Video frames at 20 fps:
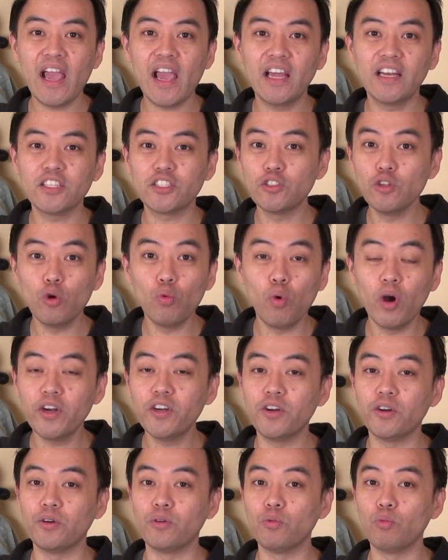and it's no
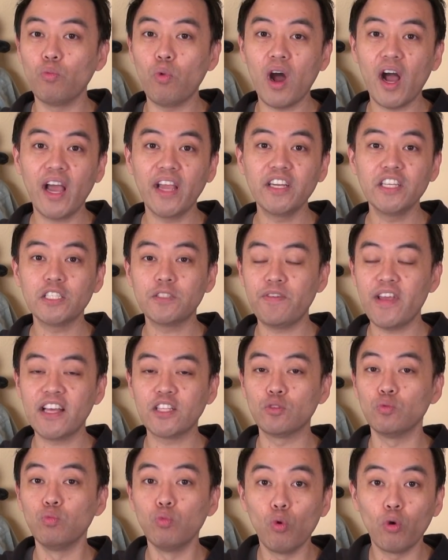wonder why these
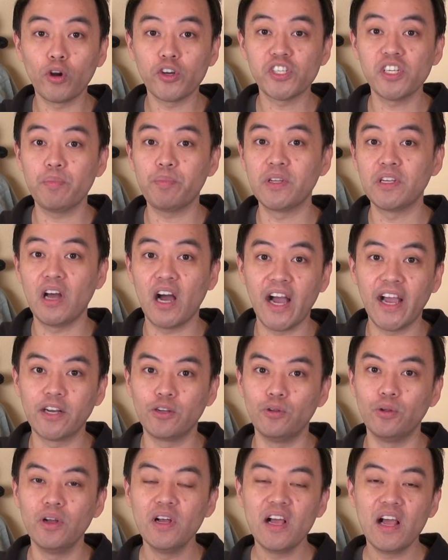fans worship an
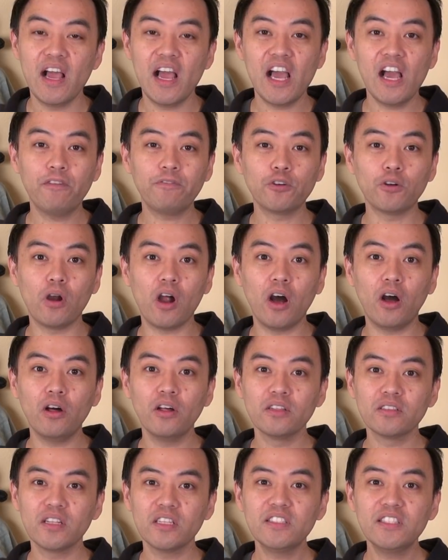idol. After
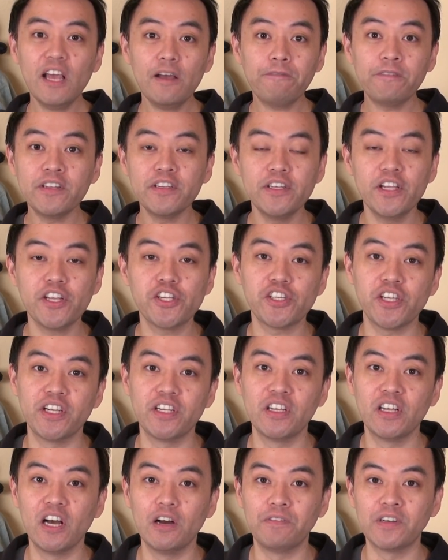all, the
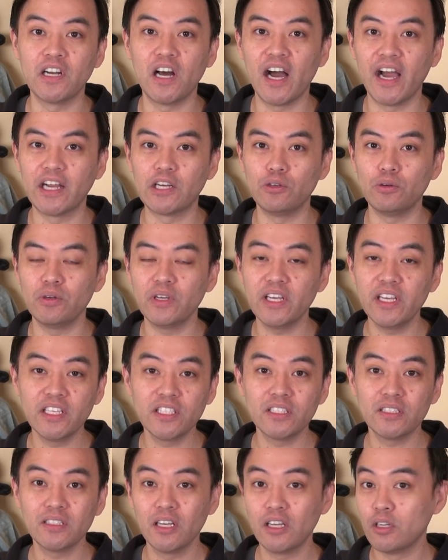definition of an idol
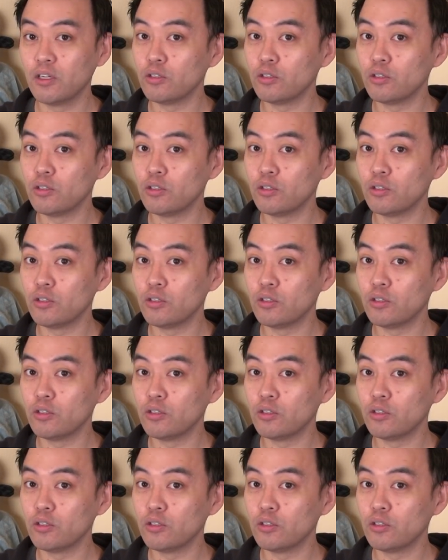is